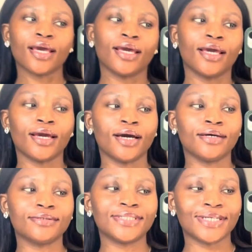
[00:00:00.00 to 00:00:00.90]
Yeah,
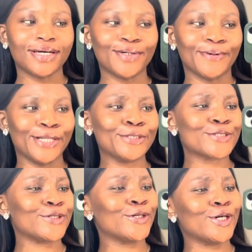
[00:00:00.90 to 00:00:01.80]
damn, I look
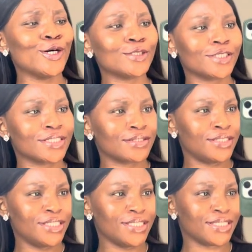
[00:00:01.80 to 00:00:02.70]
so gorgeous.
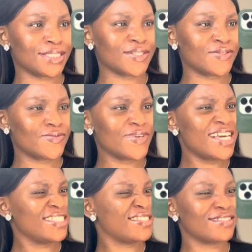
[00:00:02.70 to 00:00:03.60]
Jesus
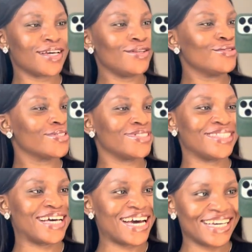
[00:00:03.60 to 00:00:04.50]
Christ, I look
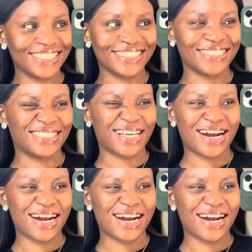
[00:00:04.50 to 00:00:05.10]
nice.